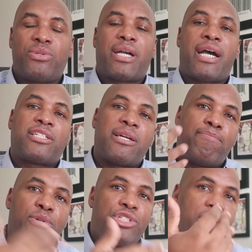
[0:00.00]
You guys
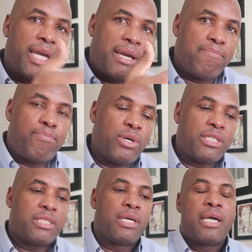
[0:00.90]
can put your
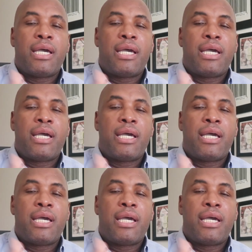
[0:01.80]
input